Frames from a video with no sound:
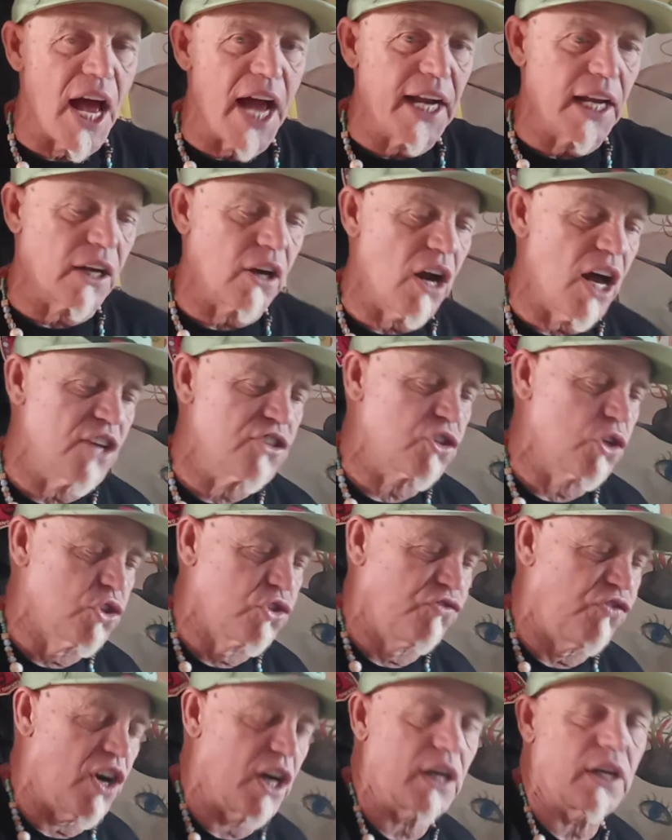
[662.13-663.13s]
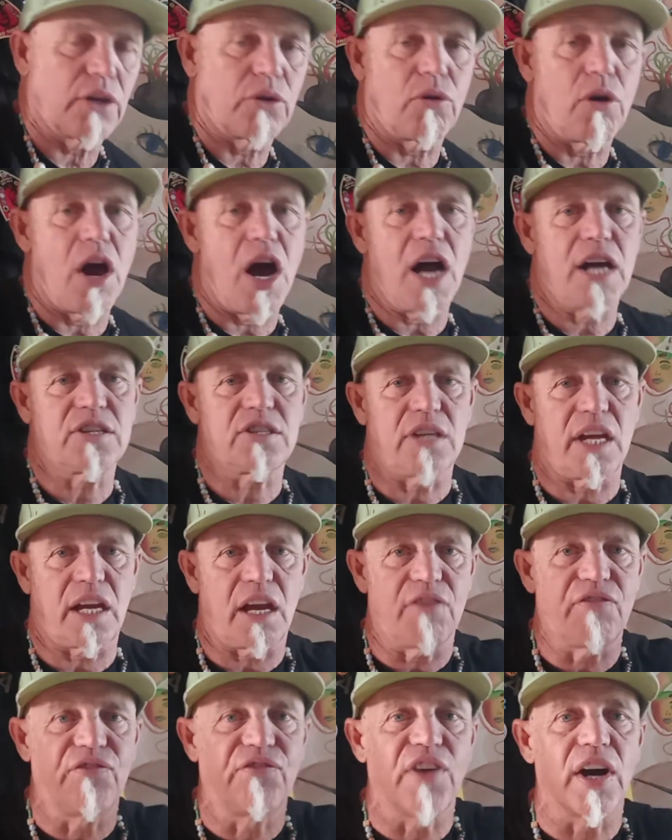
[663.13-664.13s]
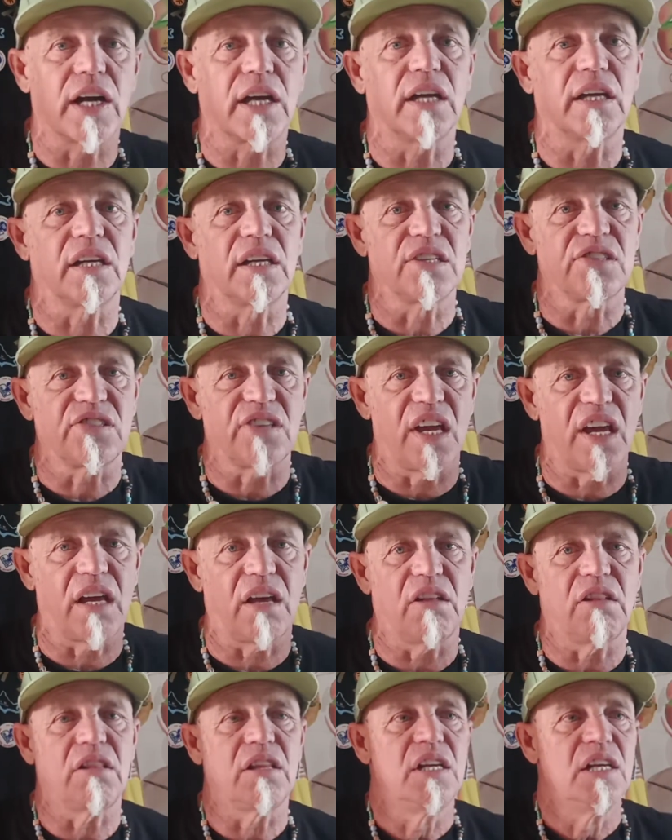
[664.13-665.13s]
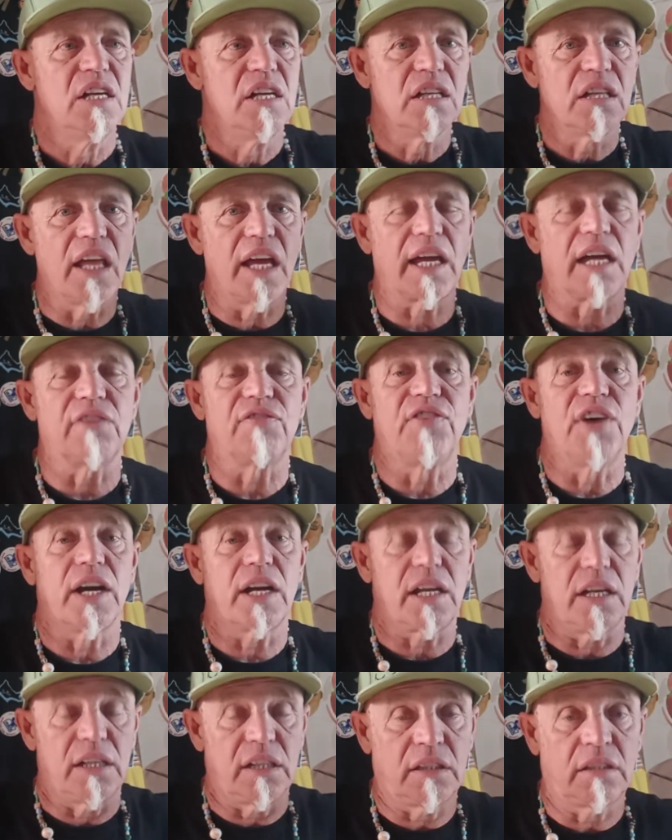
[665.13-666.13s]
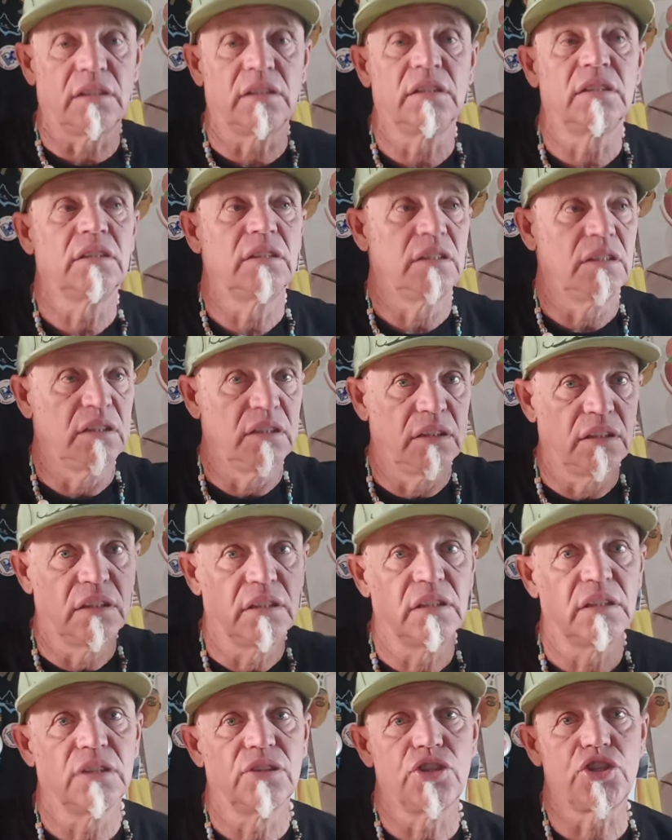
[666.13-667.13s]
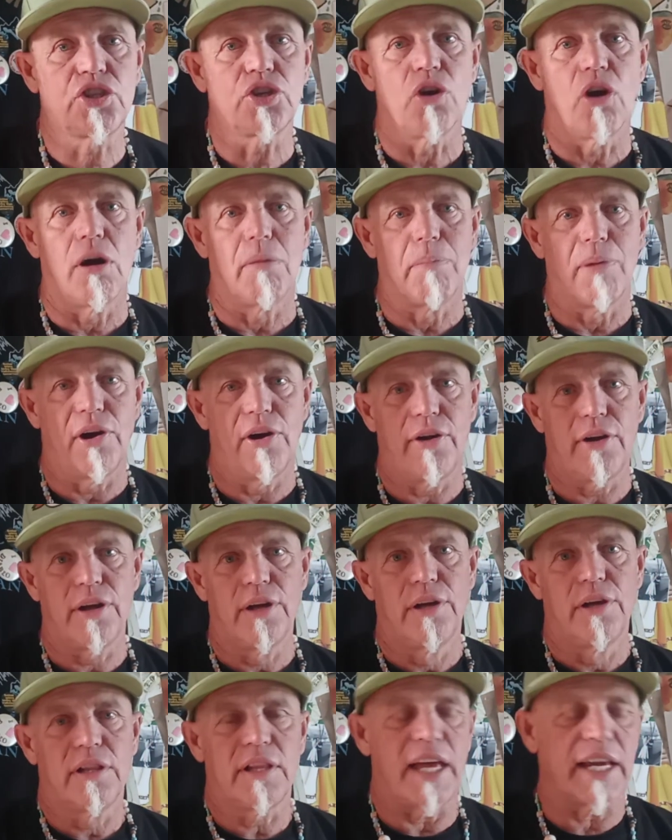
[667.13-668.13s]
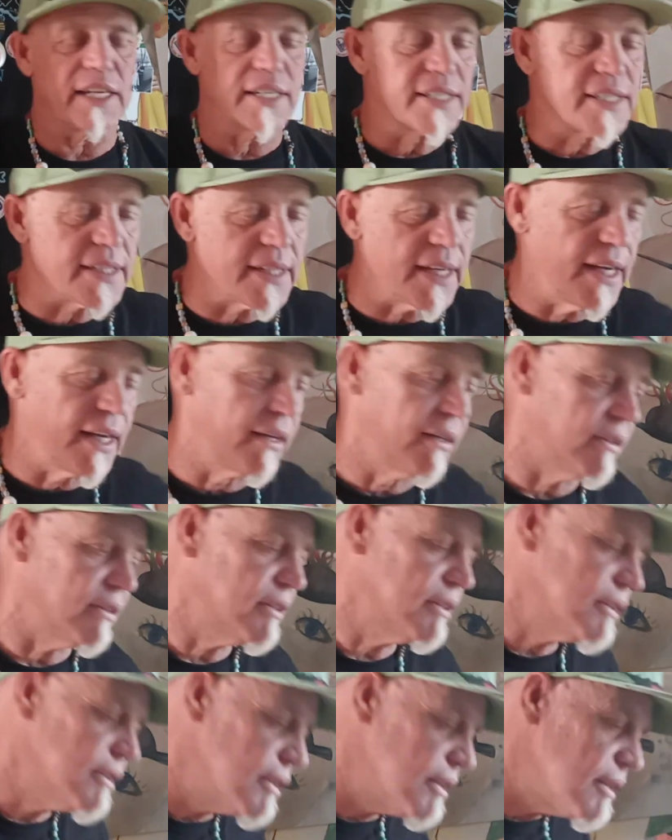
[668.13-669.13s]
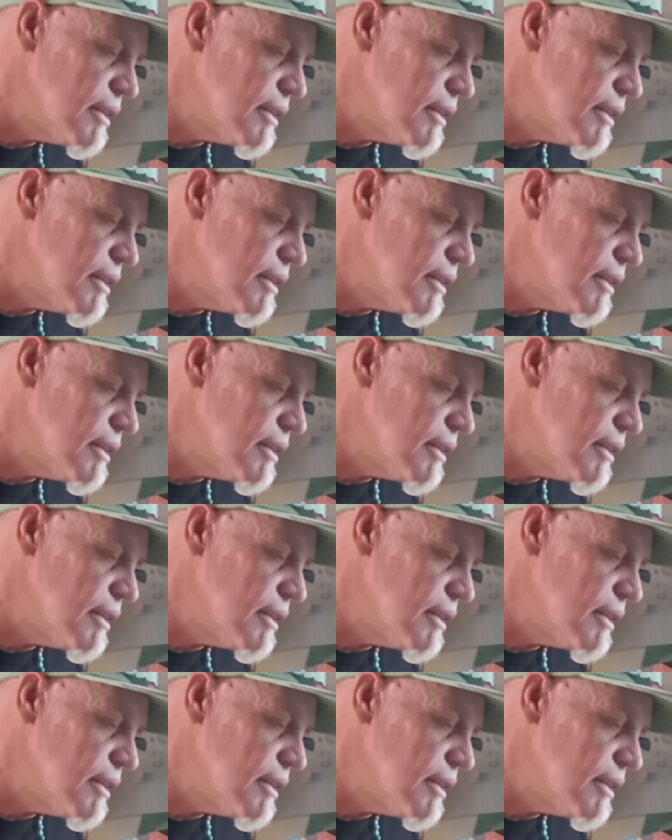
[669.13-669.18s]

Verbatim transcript: glide across those fucking rocks like a fucking gazelle, like a fucking shorebird, like a seagull.